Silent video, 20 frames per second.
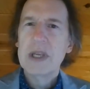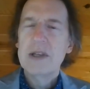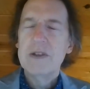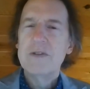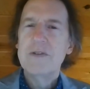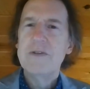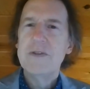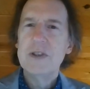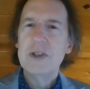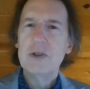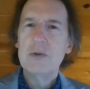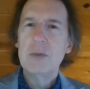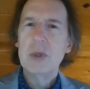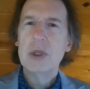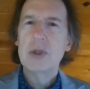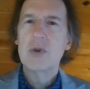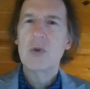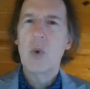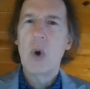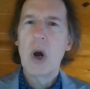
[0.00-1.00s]

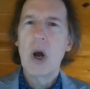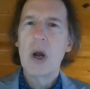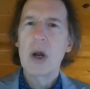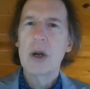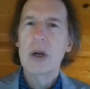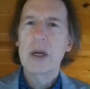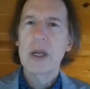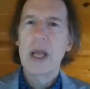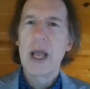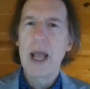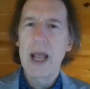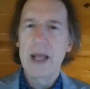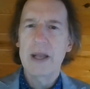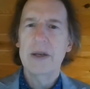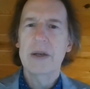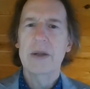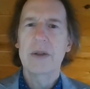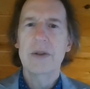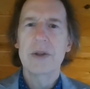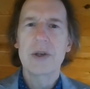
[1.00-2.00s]
Film Noir
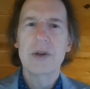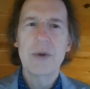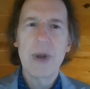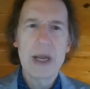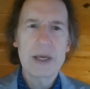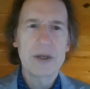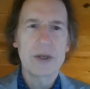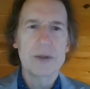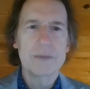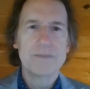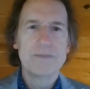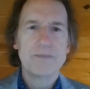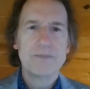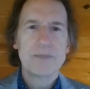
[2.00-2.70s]
and the Director.